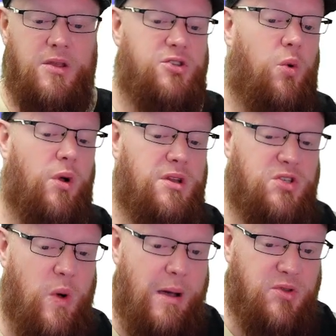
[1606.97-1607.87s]
So we're going to
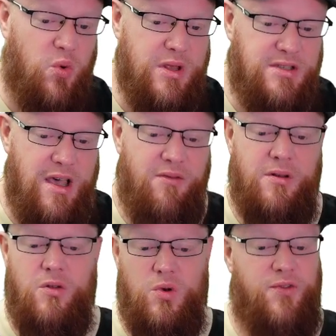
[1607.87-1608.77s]
swap
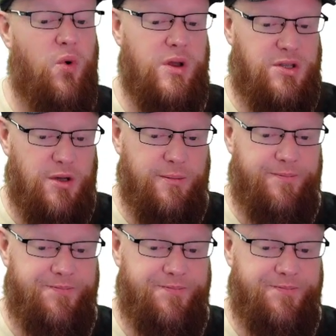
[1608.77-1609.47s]
27 with 42.